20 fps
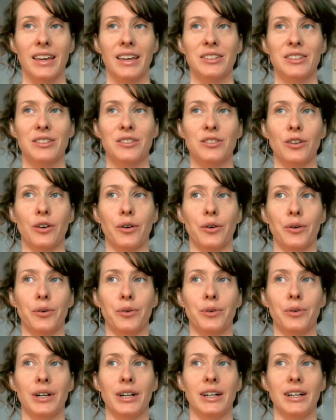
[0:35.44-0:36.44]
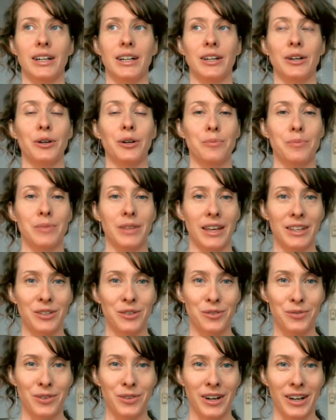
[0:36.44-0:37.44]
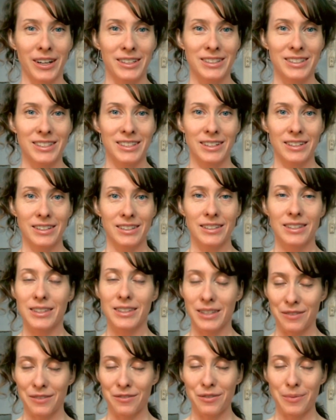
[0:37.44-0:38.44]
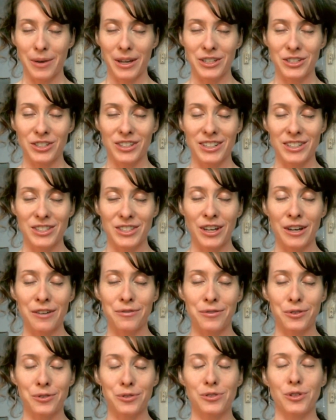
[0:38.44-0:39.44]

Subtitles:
So I hope that you find the information insightful.